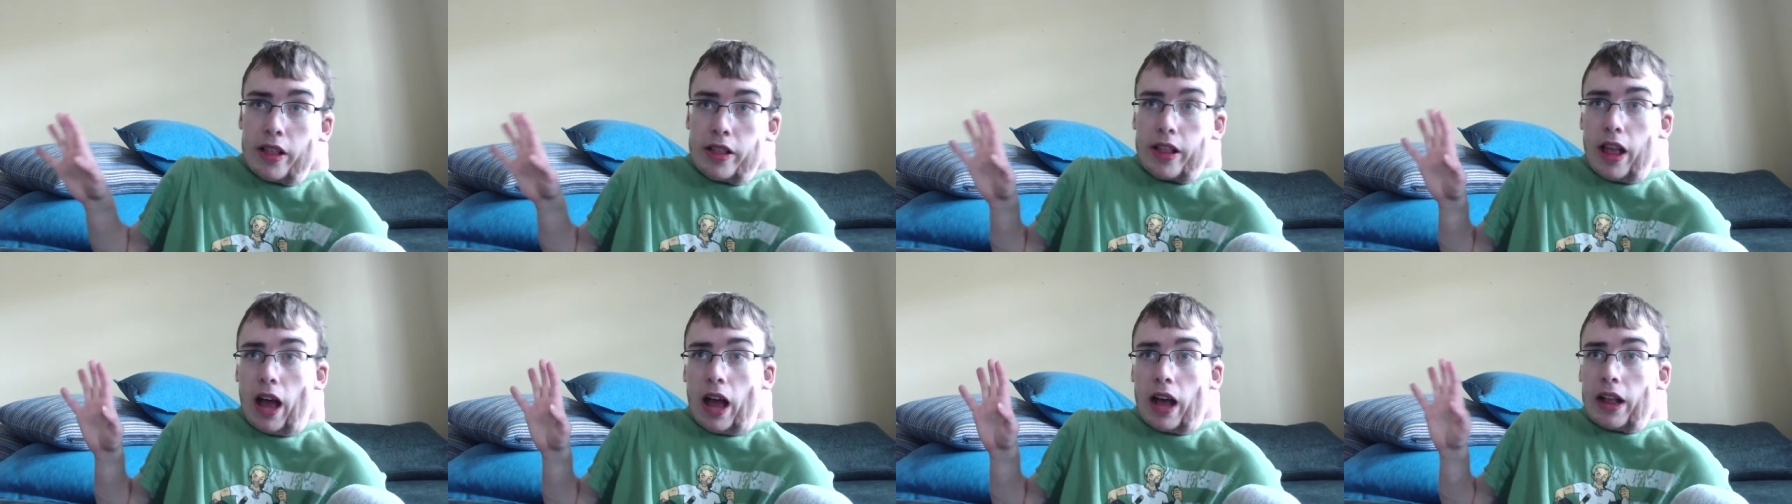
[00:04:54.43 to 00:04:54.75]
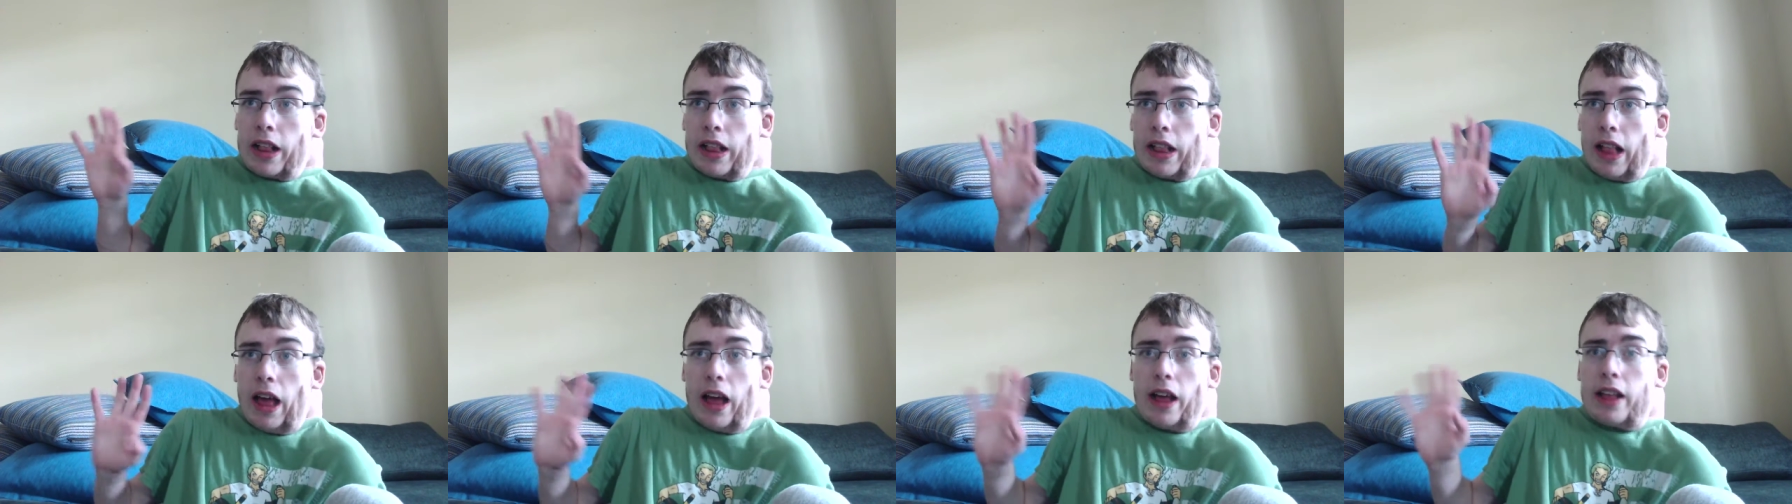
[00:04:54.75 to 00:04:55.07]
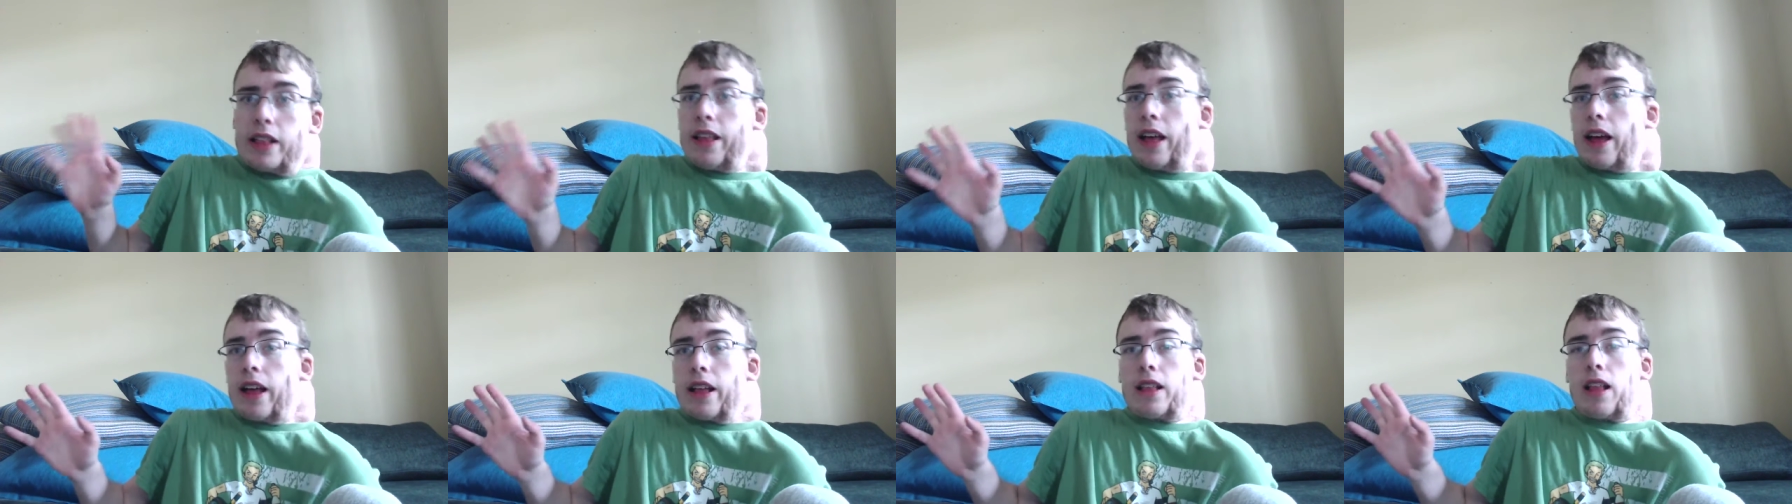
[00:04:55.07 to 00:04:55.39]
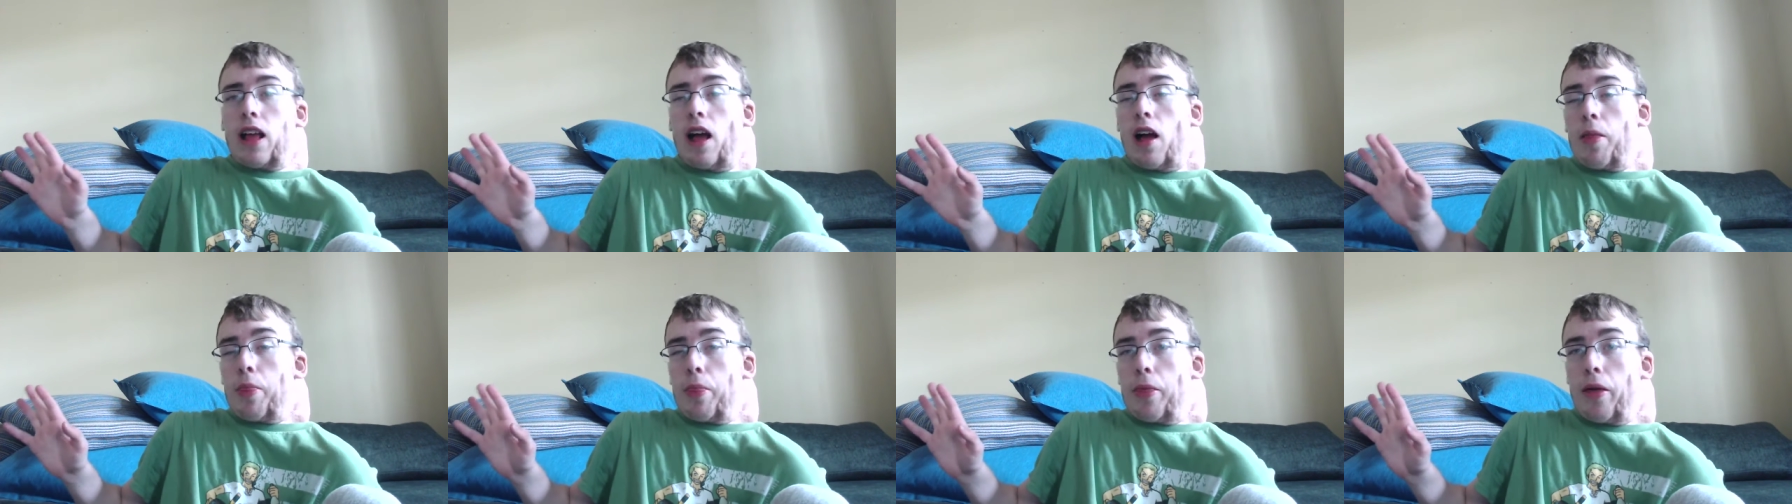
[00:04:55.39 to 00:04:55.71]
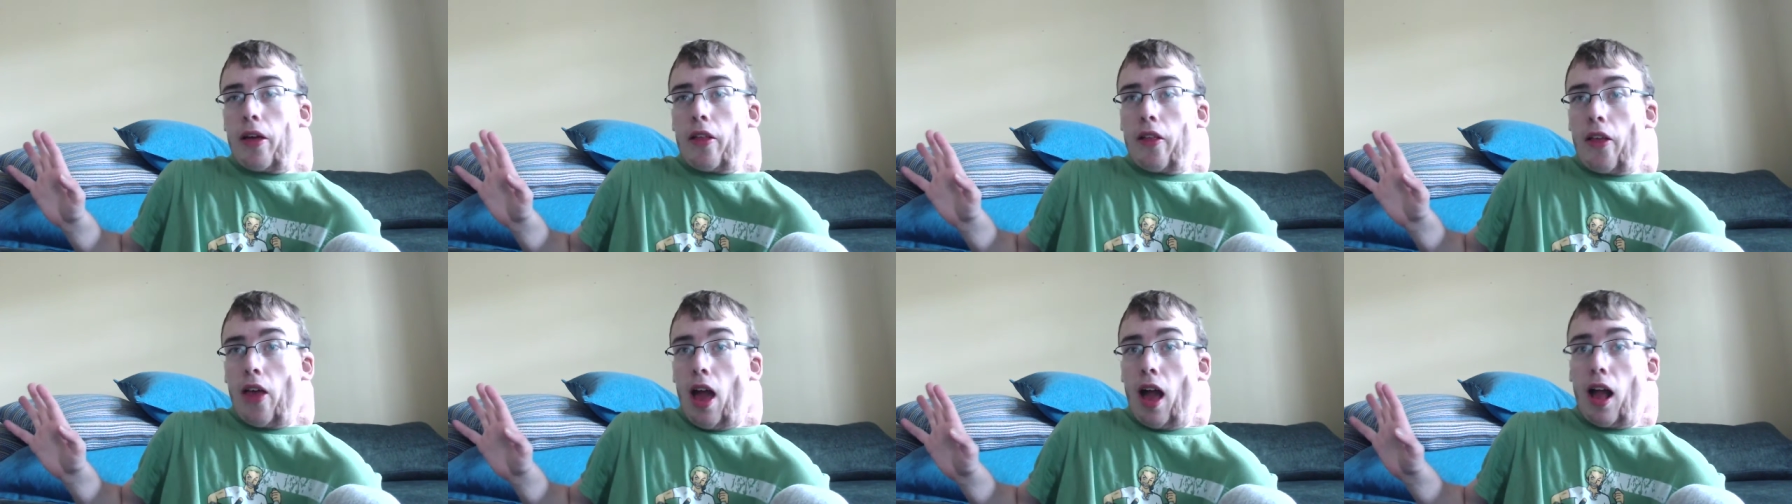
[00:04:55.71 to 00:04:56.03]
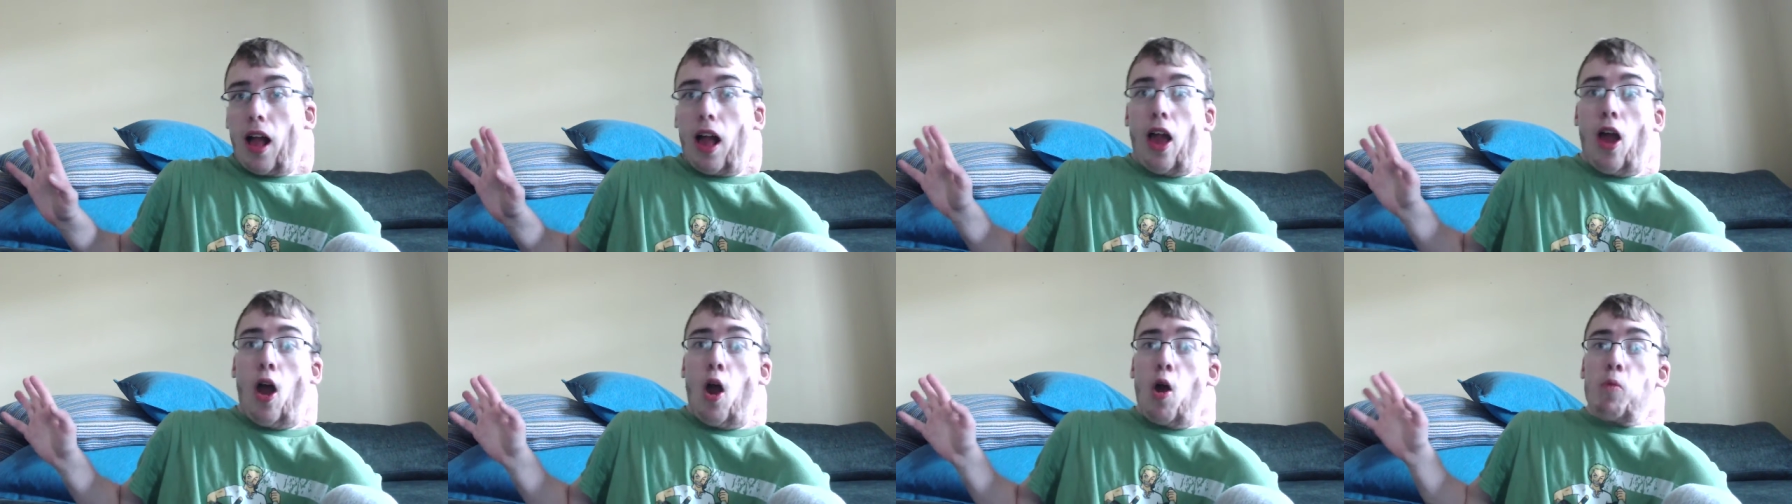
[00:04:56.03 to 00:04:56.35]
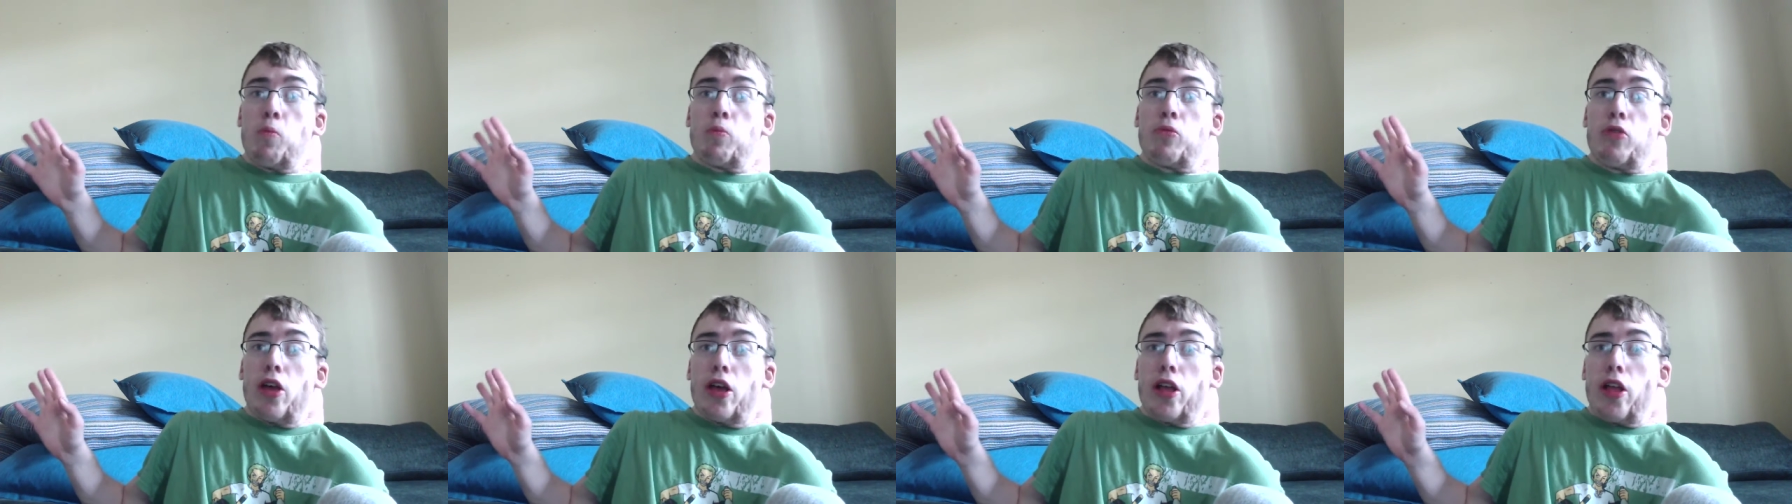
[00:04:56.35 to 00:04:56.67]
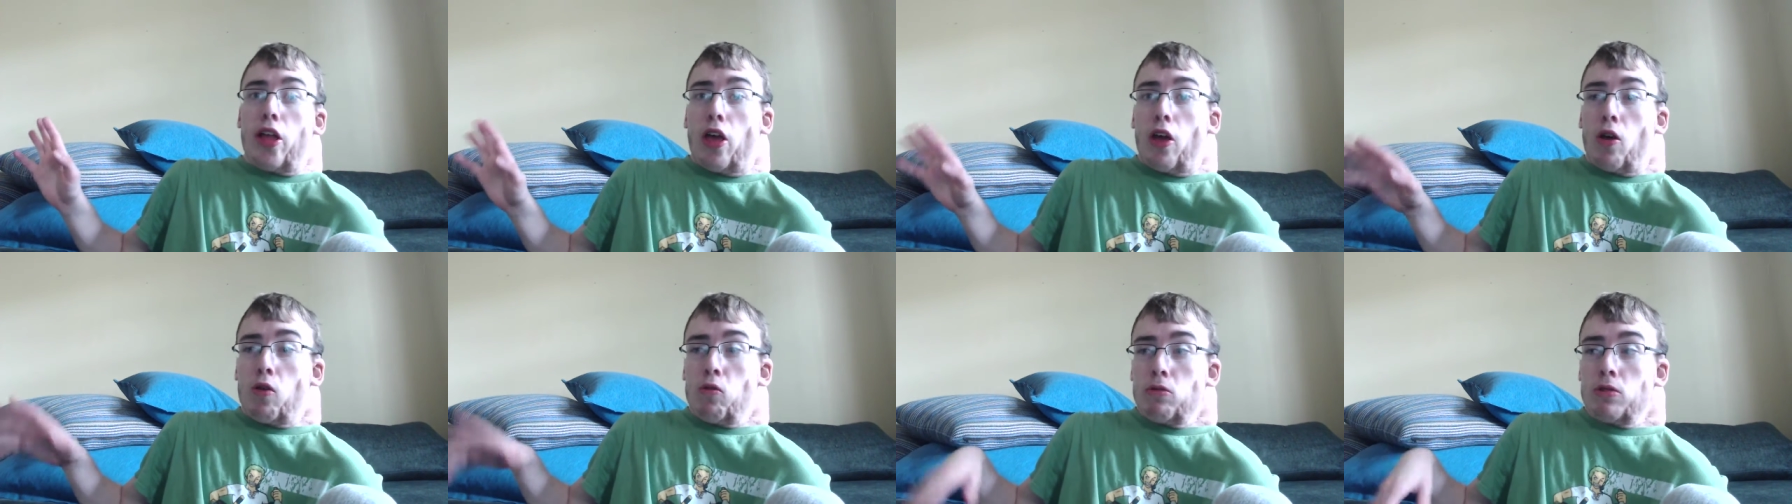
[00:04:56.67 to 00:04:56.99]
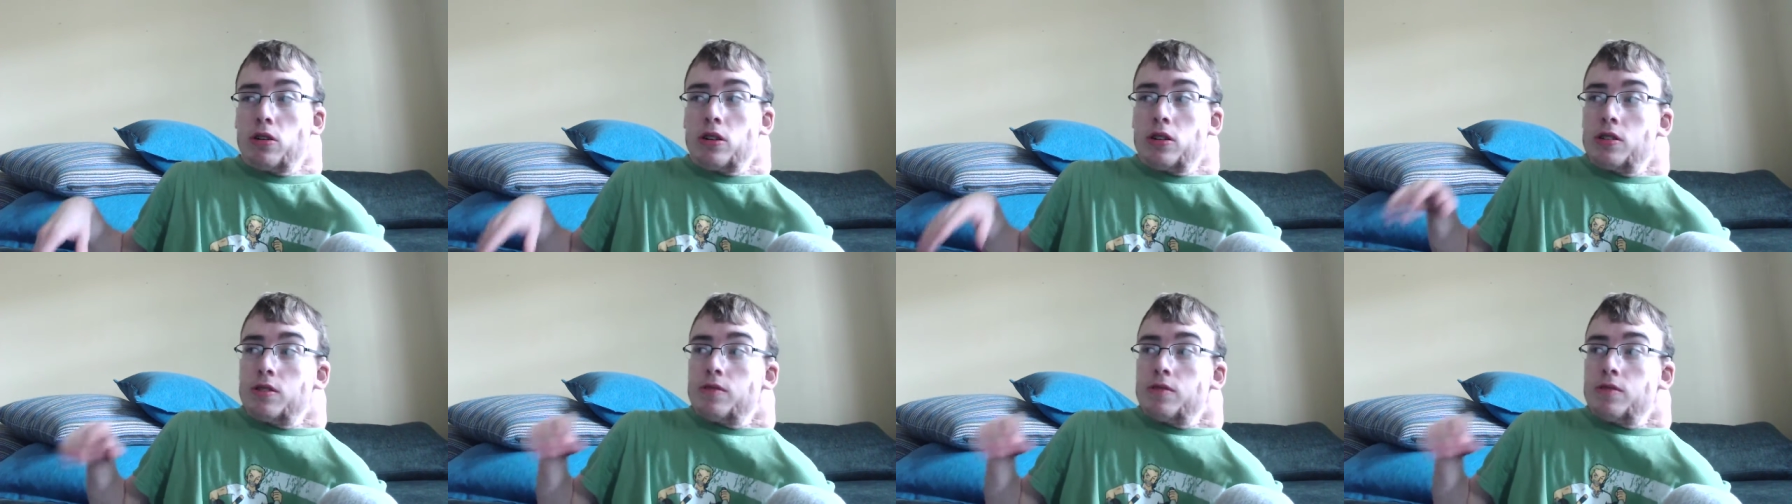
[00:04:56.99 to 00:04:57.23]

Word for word: I think they stopped the attack. I hope they do.